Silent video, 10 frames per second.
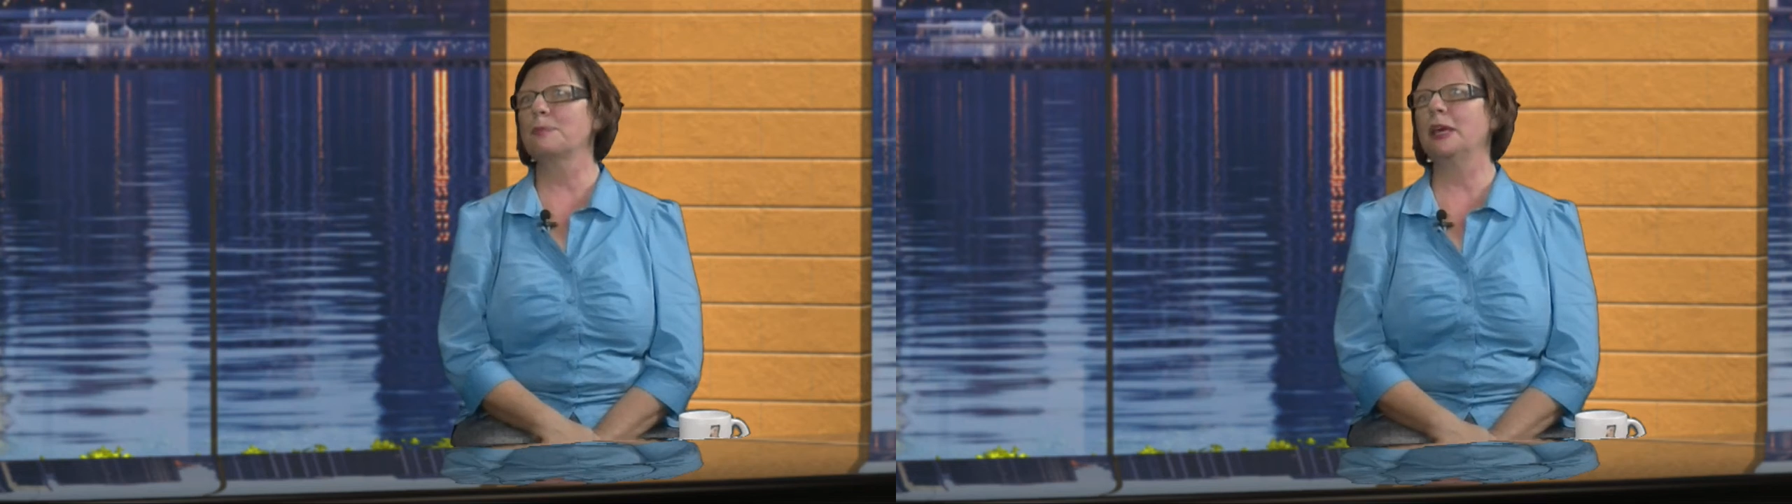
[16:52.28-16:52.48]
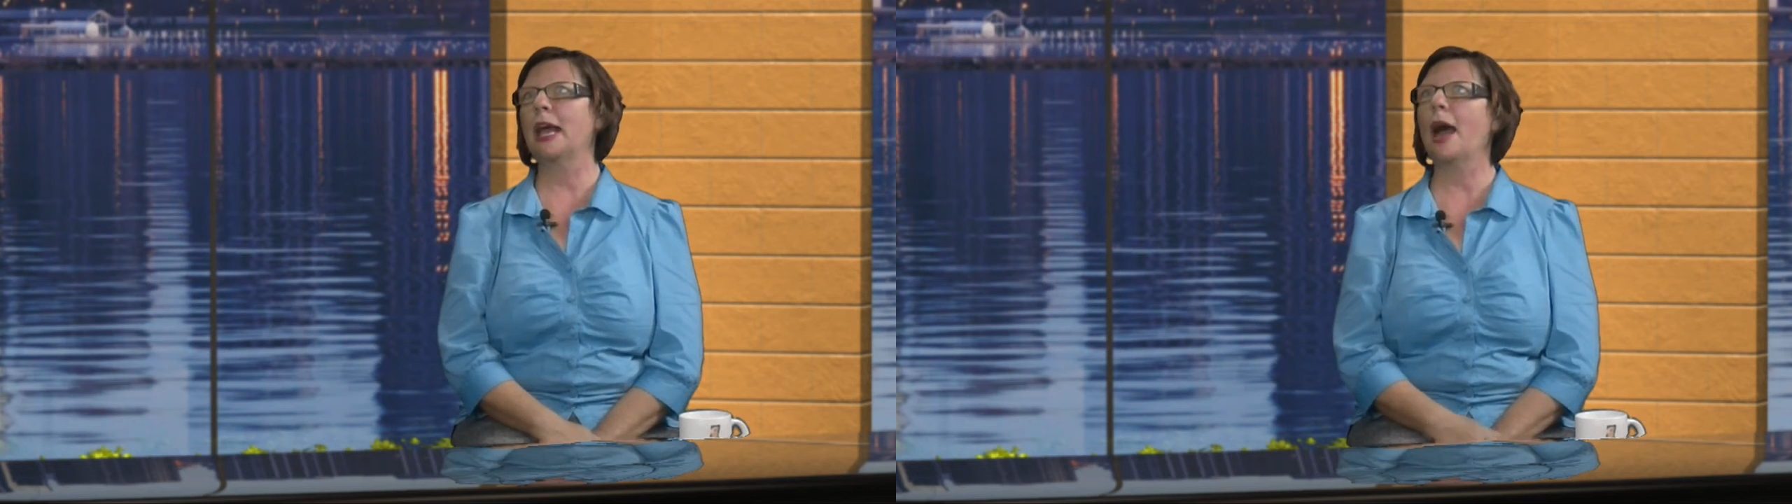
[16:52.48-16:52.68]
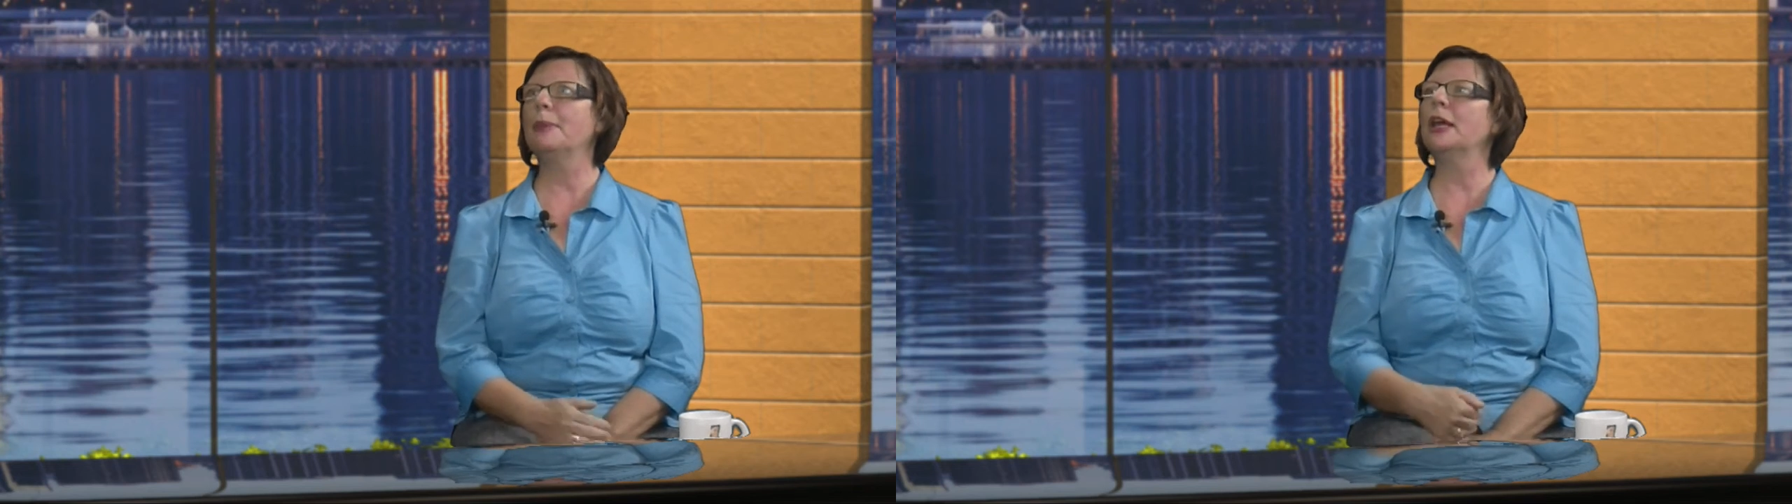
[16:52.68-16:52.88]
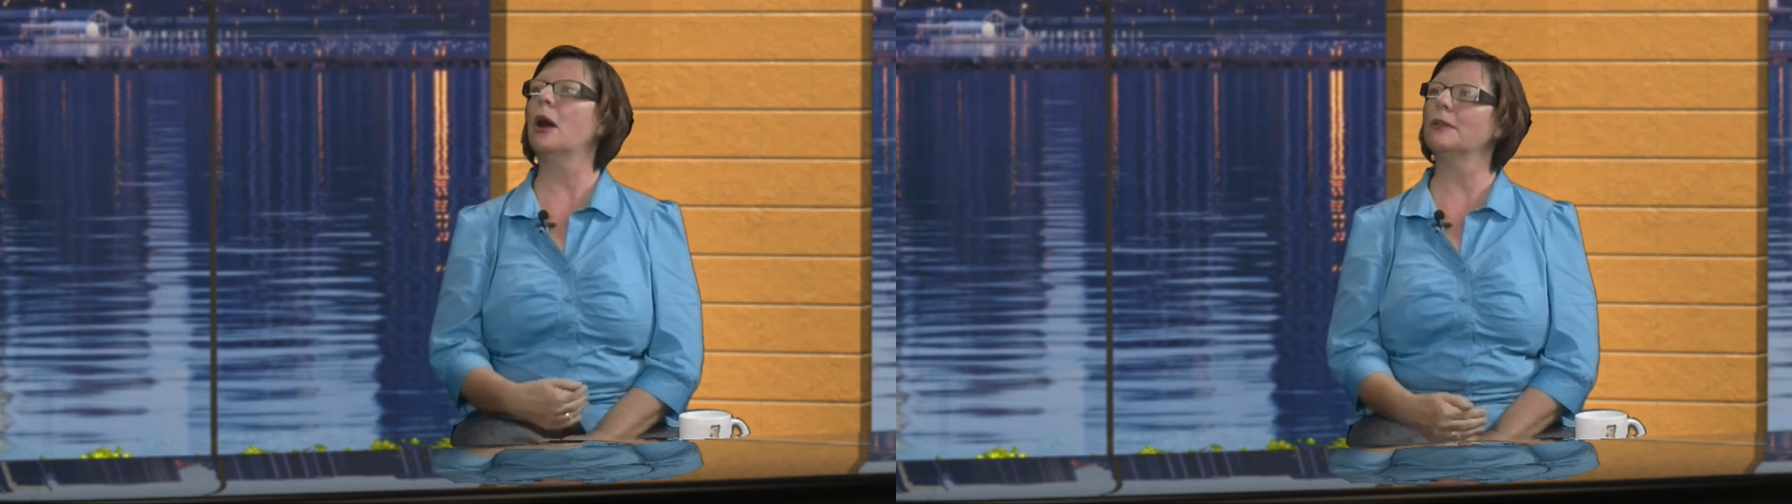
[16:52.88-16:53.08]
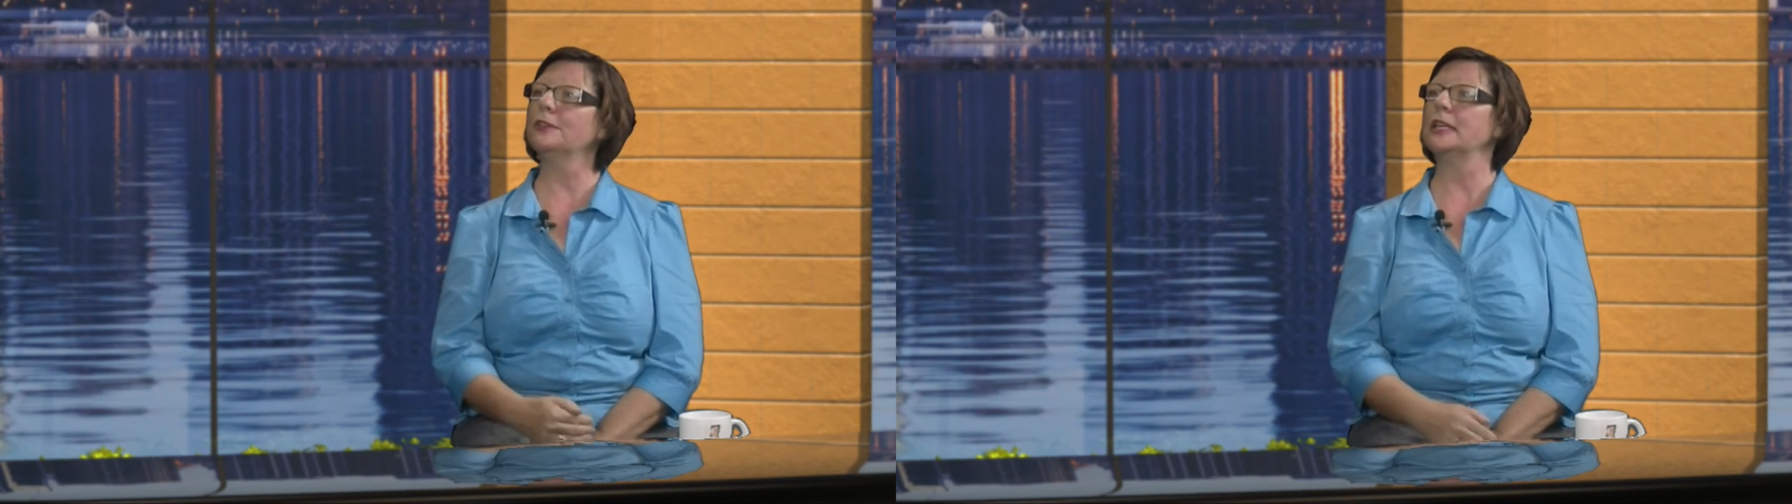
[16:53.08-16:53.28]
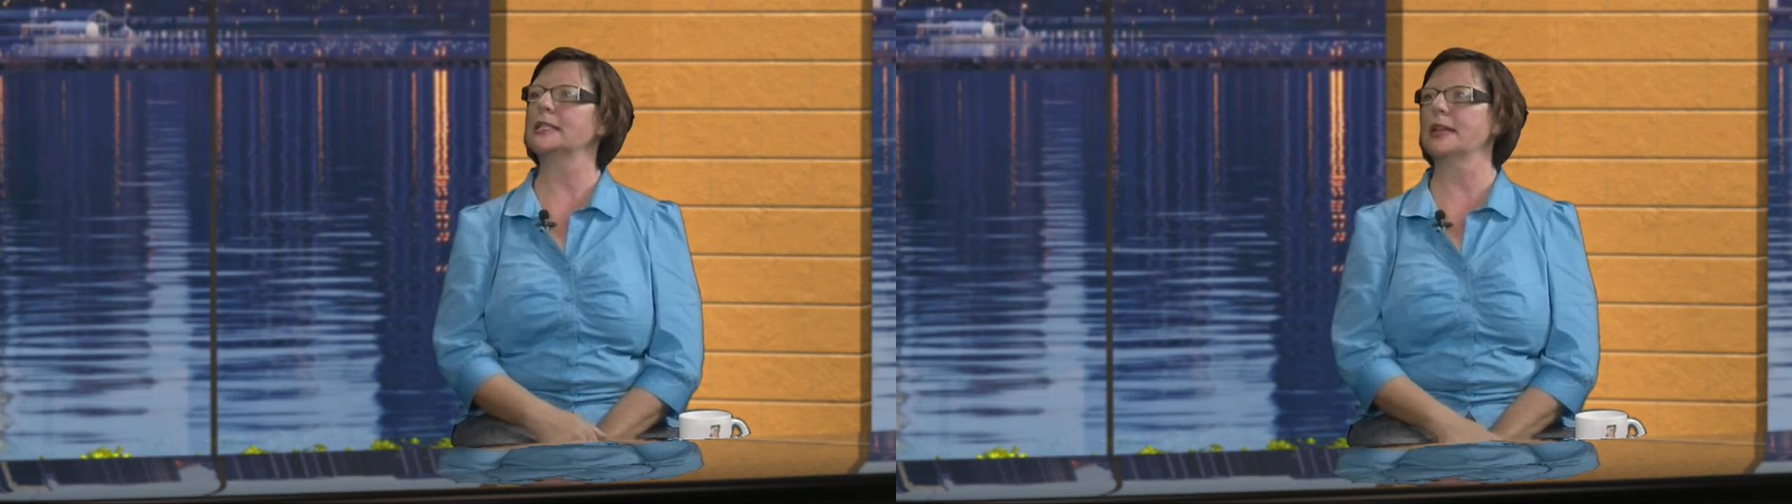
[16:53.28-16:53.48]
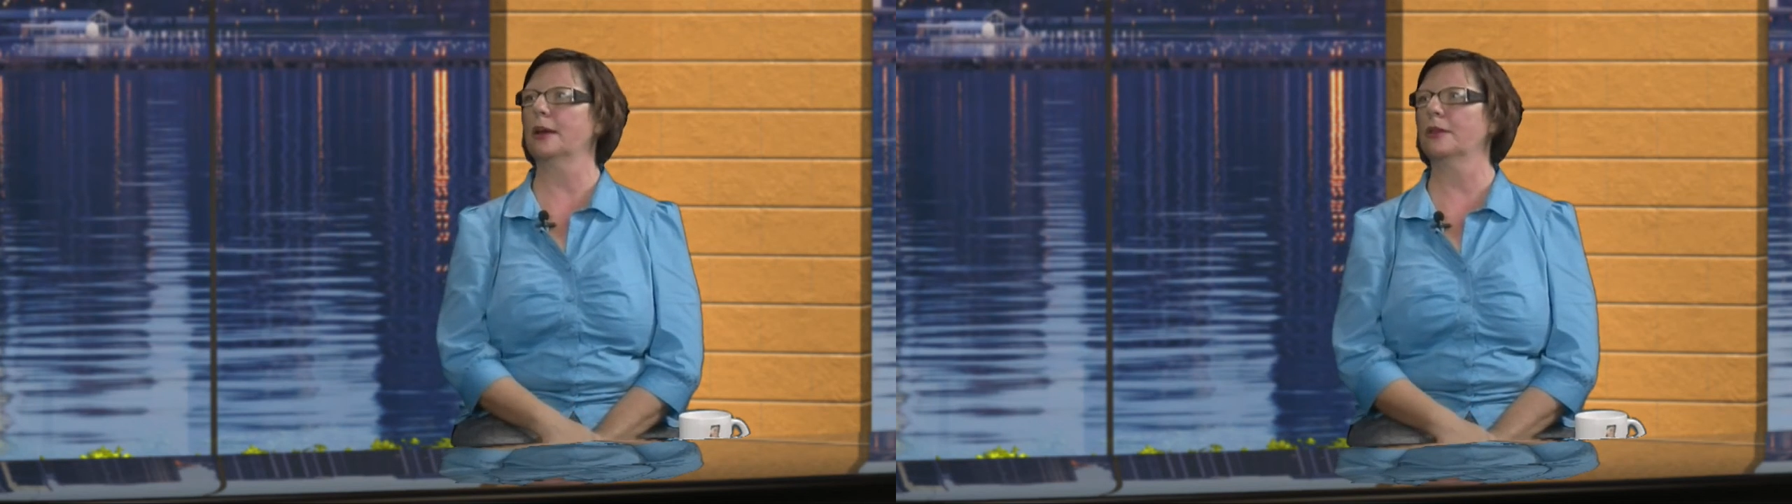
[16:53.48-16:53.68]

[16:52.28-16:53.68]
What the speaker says: becoming obvious now,